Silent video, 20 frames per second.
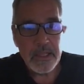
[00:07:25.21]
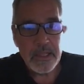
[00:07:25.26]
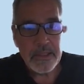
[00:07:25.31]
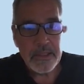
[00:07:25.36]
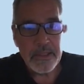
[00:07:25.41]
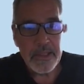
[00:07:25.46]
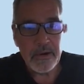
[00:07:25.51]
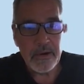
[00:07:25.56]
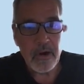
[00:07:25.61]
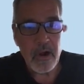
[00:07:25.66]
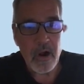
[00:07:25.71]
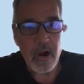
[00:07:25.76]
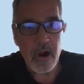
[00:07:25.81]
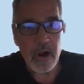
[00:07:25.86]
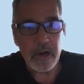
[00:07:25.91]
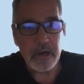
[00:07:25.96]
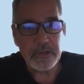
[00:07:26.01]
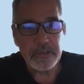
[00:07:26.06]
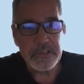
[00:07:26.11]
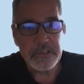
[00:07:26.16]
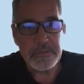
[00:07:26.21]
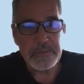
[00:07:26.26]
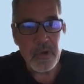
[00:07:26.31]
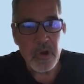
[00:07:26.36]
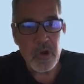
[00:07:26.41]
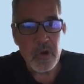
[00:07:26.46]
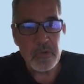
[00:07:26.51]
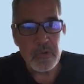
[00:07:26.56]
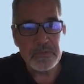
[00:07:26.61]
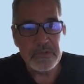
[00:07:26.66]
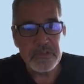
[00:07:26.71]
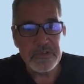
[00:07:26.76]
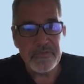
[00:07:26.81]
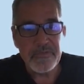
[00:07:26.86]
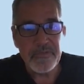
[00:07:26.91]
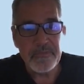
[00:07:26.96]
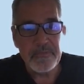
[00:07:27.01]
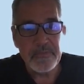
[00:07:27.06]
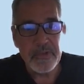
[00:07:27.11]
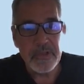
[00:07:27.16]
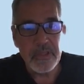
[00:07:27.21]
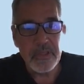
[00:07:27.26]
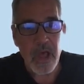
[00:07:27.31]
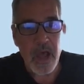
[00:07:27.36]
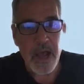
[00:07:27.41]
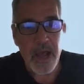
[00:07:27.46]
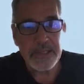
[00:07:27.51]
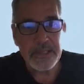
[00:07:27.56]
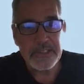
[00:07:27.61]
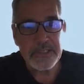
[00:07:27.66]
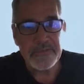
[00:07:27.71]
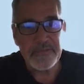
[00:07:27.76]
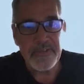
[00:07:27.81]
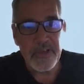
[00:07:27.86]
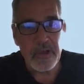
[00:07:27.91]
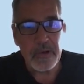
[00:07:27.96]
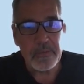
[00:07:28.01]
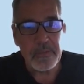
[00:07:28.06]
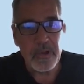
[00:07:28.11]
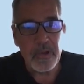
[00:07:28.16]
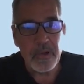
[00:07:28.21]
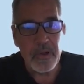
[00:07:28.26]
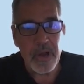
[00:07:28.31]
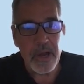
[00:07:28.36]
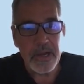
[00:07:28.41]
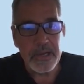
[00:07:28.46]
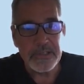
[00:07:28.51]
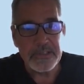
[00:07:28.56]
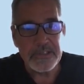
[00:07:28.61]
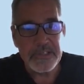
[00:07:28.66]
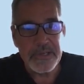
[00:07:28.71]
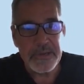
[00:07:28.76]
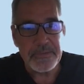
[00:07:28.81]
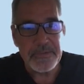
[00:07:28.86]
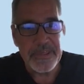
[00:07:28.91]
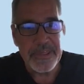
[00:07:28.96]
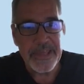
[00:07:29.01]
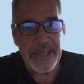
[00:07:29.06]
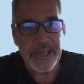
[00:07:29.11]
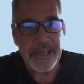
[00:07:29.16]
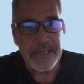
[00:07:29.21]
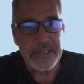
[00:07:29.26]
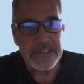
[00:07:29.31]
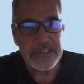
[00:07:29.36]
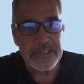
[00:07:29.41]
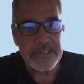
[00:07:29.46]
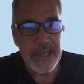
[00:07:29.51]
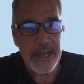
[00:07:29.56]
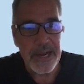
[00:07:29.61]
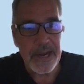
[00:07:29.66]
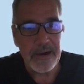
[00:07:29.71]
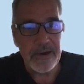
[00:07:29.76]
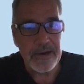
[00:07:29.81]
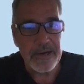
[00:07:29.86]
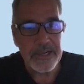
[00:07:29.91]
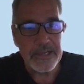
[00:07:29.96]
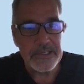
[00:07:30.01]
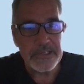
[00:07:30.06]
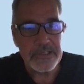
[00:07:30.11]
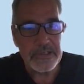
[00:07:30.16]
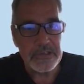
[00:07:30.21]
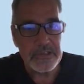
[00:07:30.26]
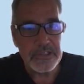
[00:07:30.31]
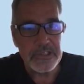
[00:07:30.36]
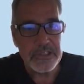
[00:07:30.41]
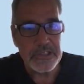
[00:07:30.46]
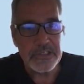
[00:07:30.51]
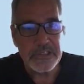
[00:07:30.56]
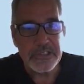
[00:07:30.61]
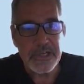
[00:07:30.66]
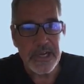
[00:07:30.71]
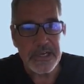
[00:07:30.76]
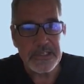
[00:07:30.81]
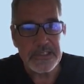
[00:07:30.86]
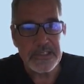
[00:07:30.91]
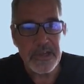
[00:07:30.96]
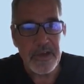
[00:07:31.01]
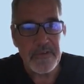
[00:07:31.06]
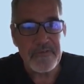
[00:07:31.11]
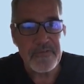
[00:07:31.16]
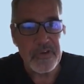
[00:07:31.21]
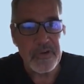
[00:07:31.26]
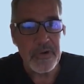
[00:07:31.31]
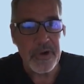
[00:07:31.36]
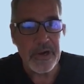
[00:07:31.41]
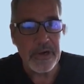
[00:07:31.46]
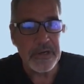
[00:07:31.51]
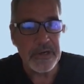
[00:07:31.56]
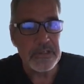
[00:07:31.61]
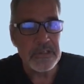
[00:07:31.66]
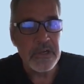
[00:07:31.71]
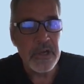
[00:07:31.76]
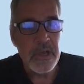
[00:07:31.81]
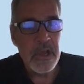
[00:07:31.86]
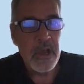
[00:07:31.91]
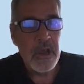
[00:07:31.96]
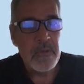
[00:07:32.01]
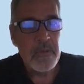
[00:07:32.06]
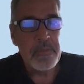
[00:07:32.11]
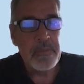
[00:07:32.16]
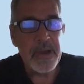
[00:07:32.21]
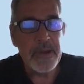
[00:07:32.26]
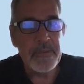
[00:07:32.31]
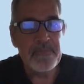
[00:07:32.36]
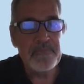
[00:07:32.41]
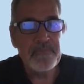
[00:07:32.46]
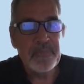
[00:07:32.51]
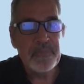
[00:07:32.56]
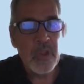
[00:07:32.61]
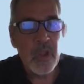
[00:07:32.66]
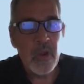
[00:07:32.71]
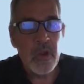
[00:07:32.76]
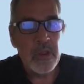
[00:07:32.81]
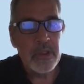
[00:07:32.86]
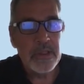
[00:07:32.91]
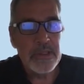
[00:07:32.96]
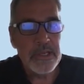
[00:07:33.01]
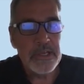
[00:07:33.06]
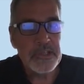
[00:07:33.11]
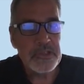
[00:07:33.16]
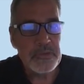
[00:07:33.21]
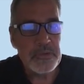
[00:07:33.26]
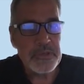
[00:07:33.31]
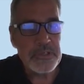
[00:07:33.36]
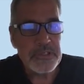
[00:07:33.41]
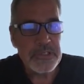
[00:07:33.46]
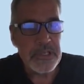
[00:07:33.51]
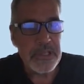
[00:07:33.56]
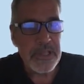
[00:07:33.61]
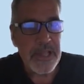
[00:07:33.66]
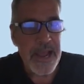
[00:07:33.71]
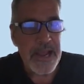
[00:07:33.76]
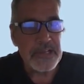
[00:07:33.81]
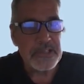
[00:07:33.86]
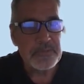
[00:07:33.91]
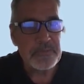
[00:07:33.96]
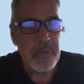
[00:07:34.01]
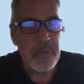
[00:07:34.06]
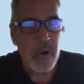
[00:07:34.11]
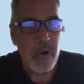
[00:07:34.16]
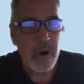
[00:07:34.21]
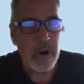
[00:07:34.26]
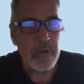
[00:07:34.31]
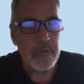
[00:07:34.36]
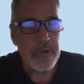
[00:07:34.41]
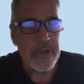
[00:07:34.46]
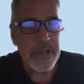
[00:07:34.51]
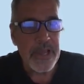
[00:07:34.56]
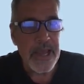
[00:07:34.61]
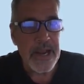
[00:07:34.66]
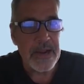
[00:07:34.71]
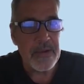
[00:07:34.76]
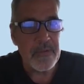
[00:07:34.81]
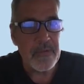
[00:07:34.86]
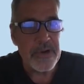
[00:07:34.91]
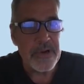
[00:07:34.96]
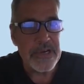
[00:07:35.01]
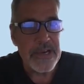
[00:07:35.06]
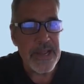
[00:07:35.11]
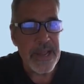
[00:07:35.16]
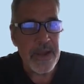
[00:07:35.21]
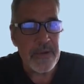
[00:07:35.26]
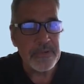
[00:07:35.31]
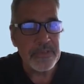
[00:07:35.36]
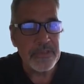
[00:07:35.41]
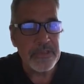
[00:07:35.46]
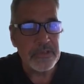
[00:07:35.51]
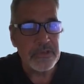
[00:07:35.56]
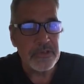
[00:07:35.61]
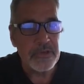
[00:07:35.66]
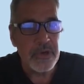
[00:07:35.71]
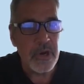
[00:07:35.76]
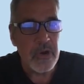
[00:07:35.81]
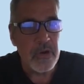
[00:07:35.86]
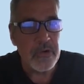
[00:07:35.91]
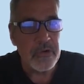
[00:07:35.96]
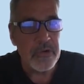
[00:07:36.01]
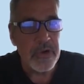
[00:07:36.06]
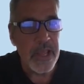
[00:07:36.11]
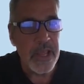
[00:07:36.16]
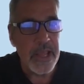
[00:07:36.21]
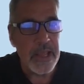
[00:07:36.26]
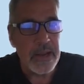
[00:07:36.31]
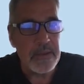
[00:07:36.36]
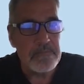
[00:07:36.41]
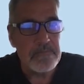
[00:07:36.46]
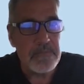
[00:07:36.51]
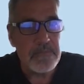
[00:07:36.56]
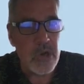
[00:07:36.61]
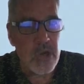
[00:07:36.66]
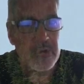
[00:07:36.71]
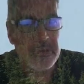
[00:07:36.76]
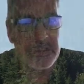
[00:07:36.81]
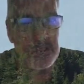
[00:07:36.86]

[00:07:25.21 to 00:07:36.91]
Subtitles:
There are some homes and lots available on some of these areas. There's just, I saw a few areas, but this was the last part. We kind of went down with the drone, and most